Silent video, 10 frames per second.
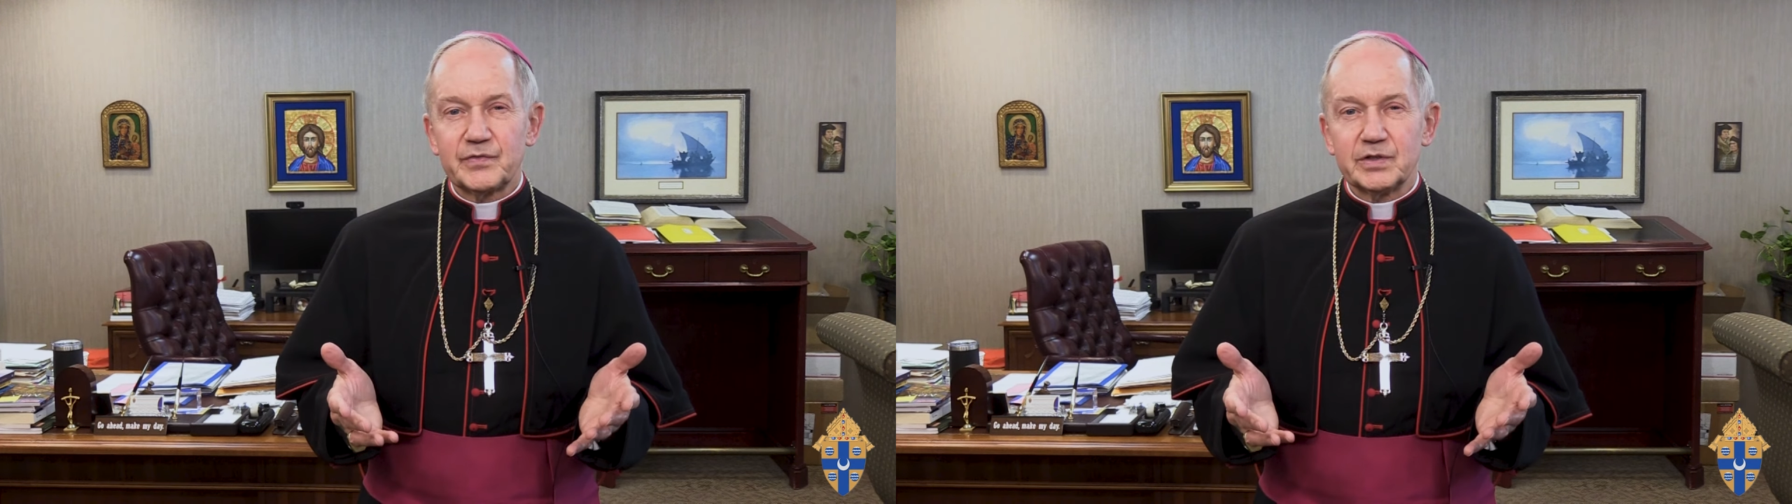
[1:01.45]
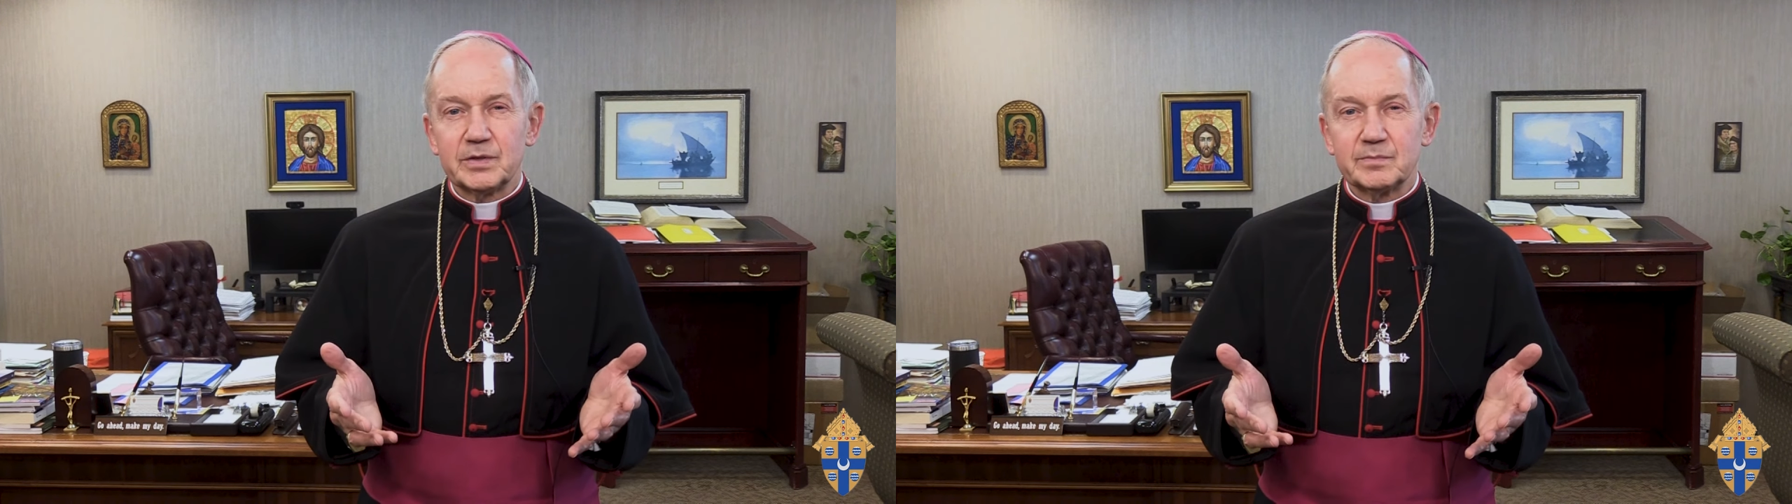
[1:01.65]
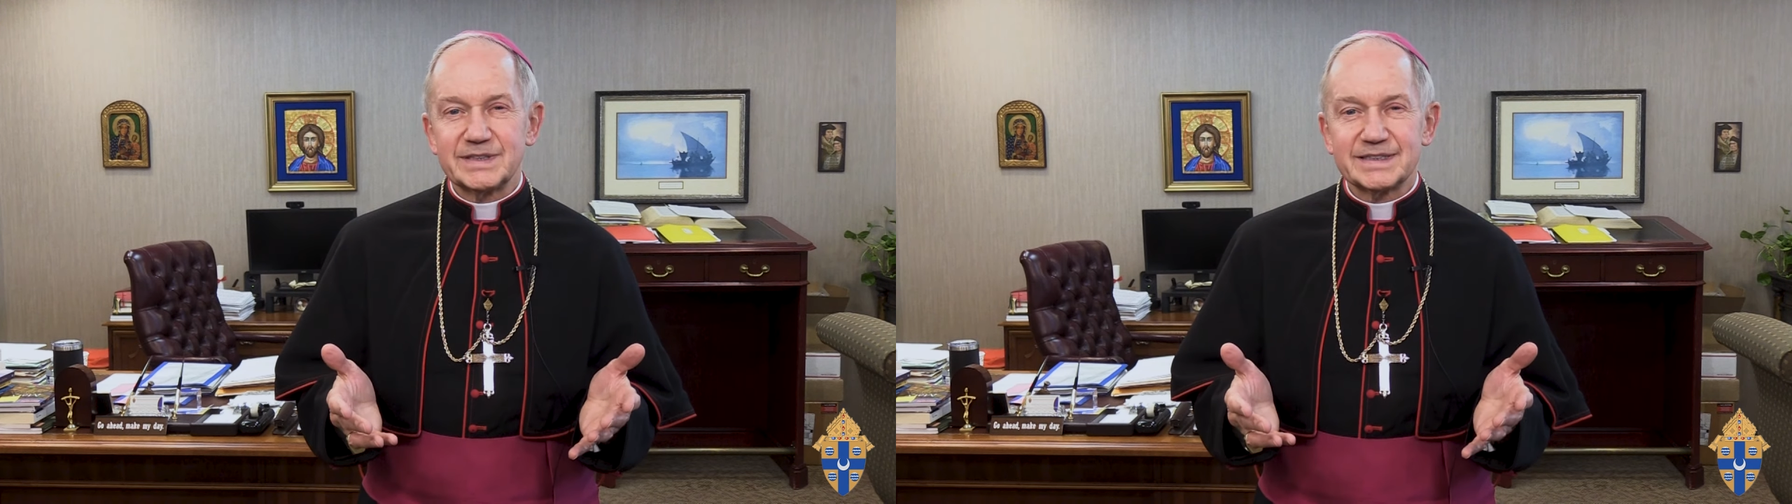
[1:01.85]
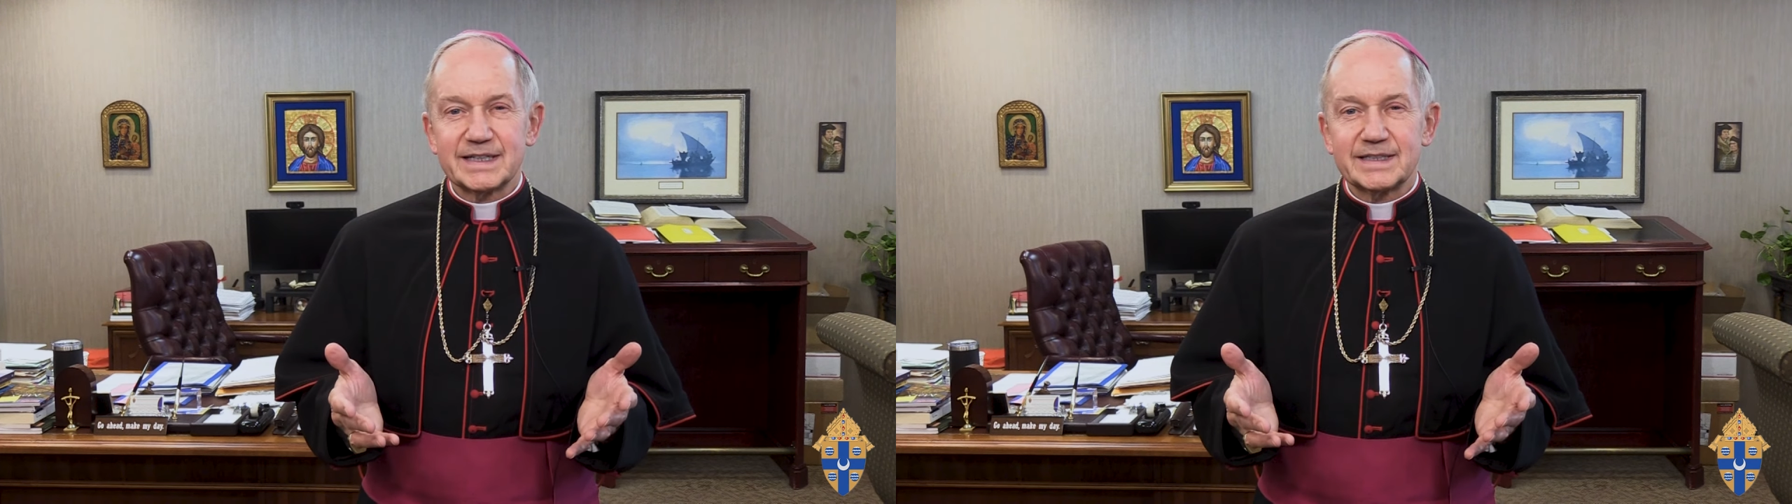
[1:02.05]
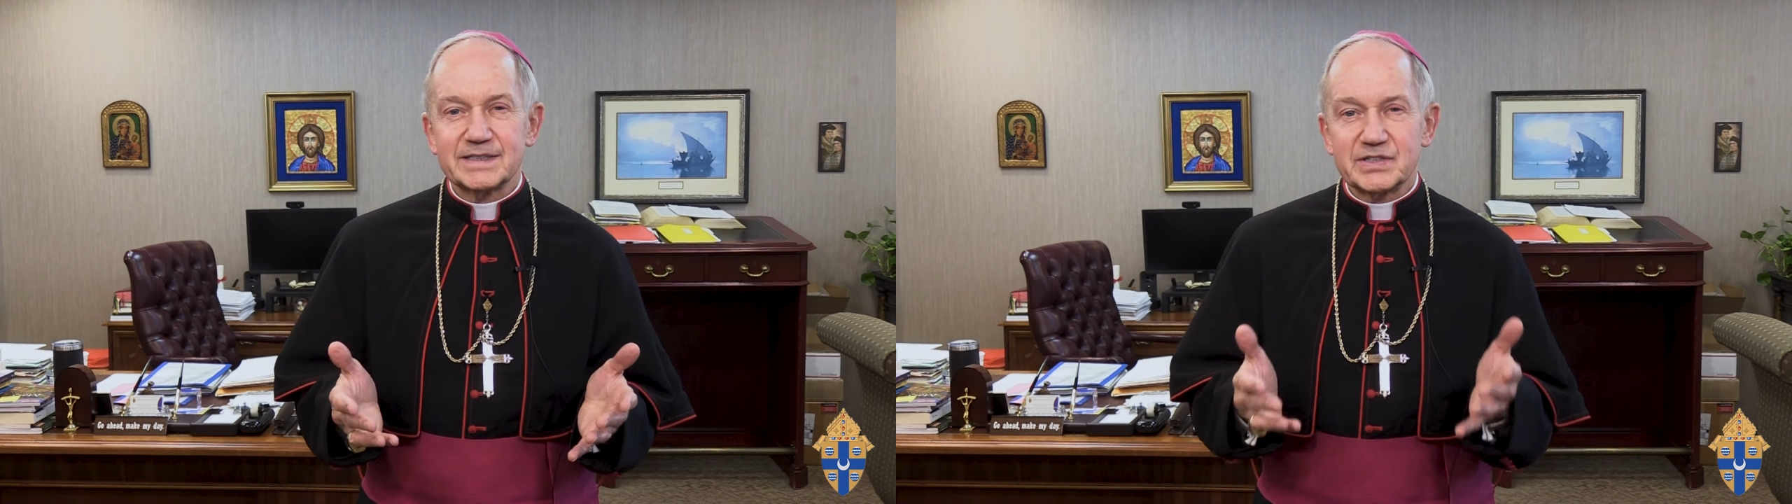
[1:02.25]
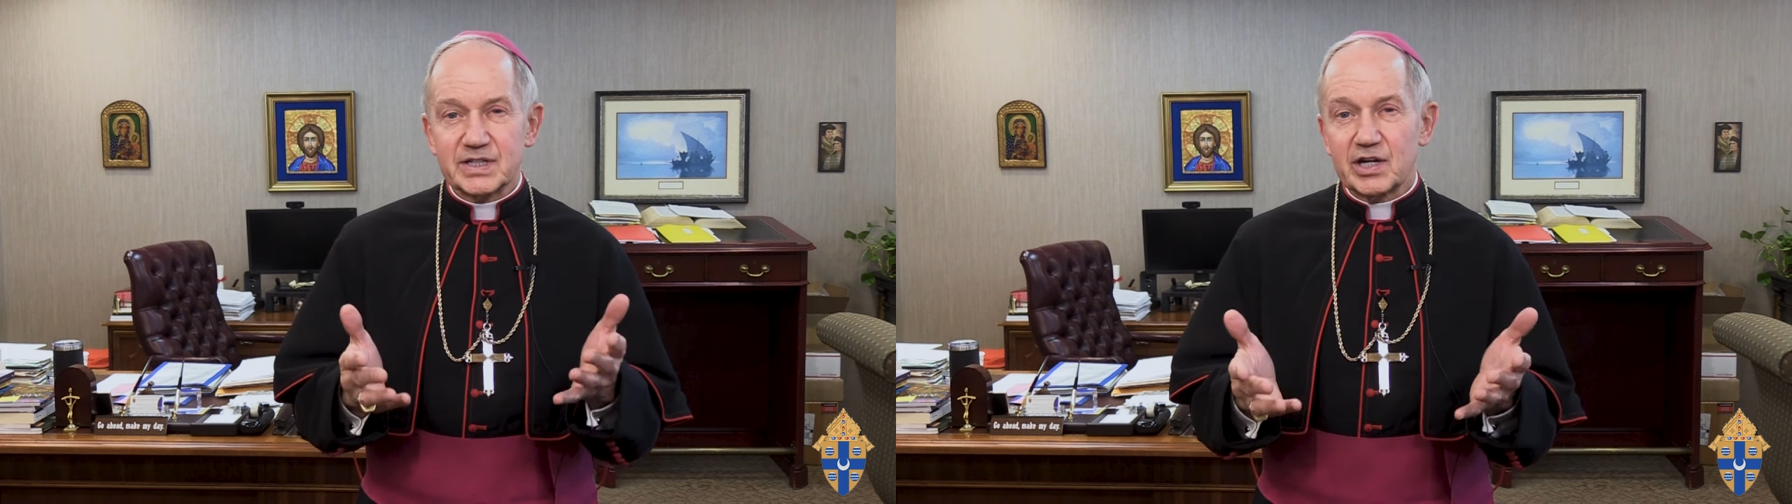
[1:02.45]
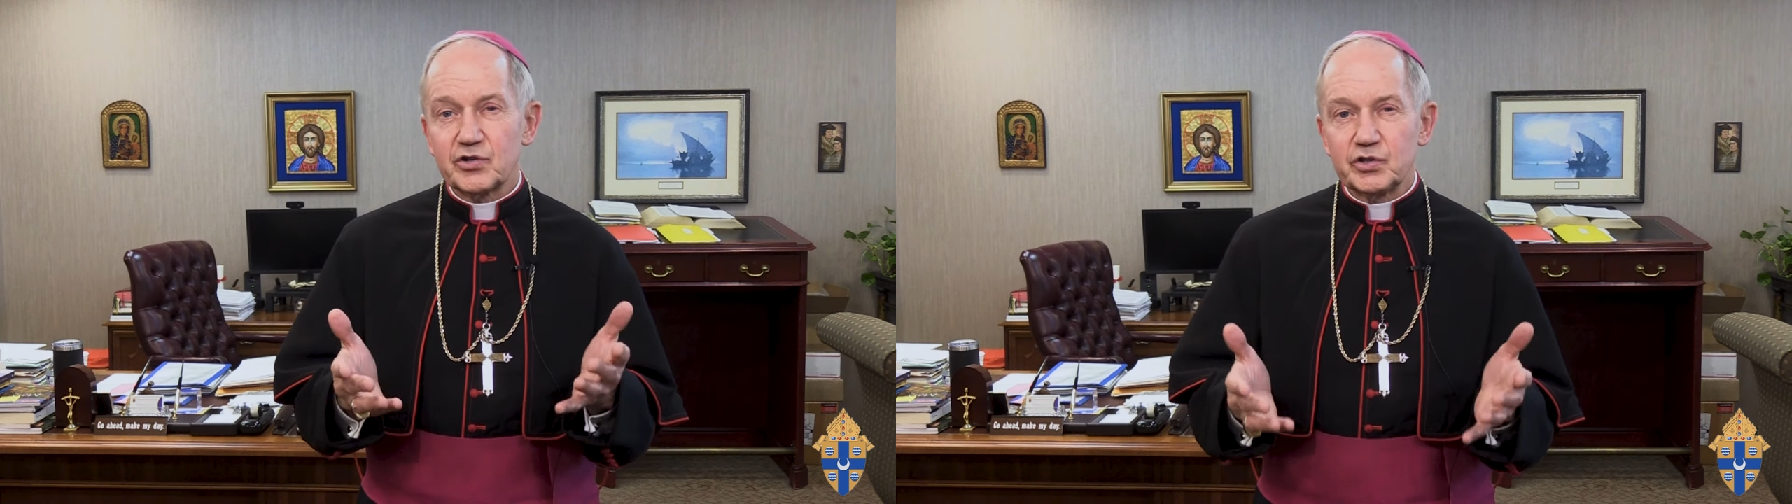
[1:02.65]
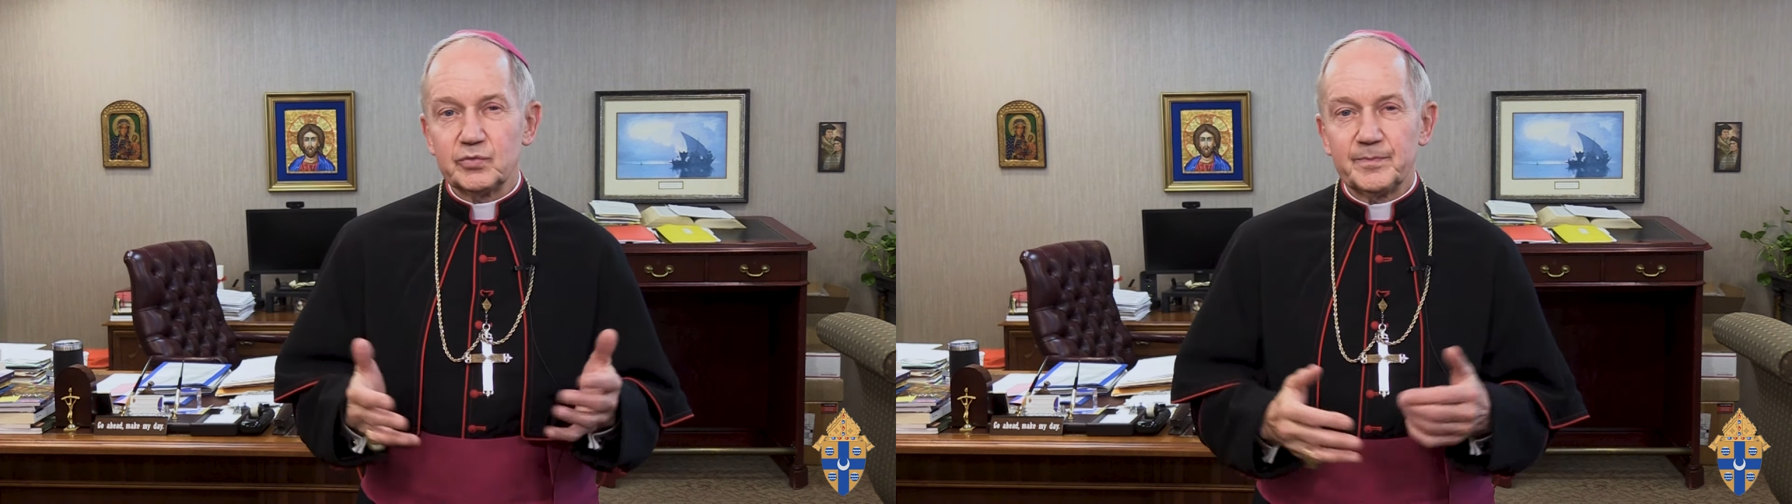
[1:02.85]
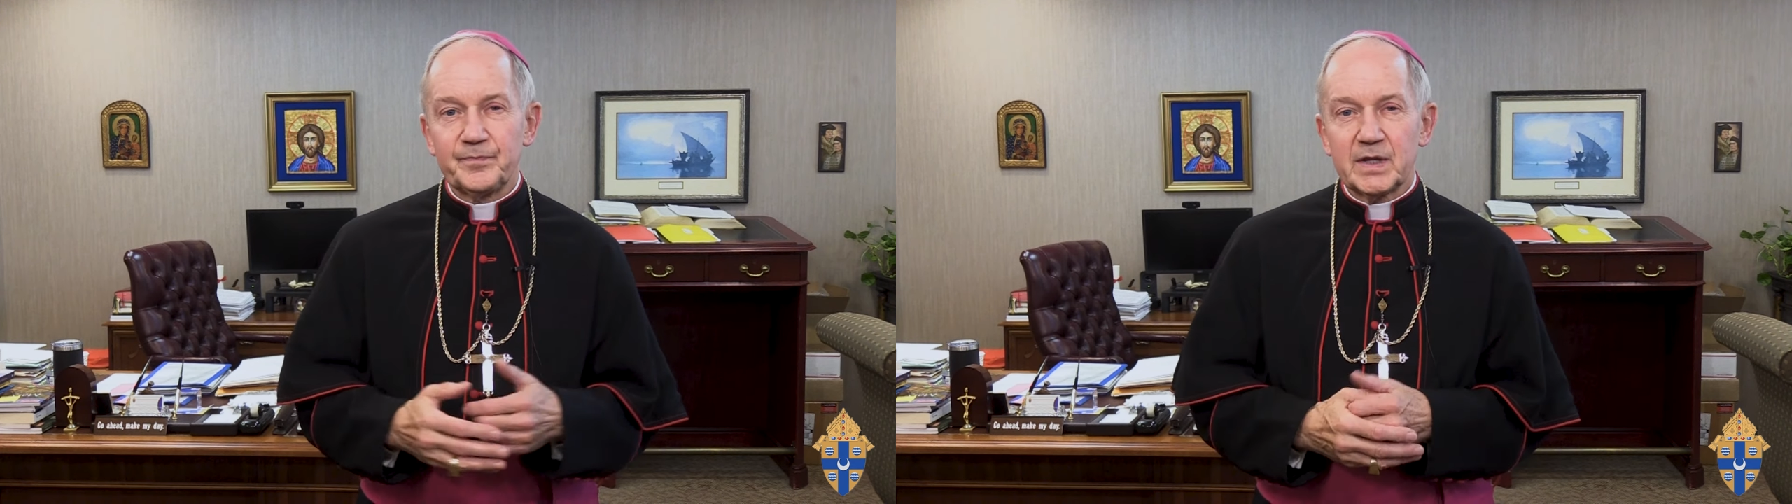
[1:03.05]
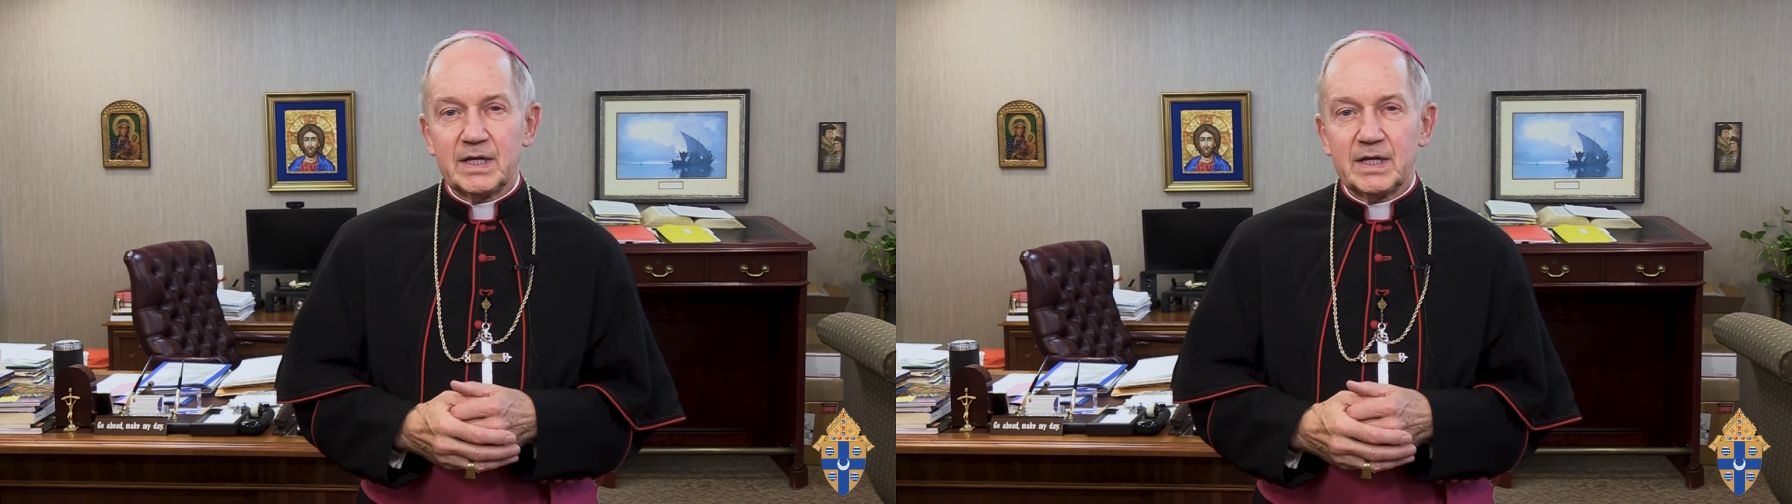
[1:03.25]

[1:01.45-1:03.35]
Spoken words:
film designed to scare you.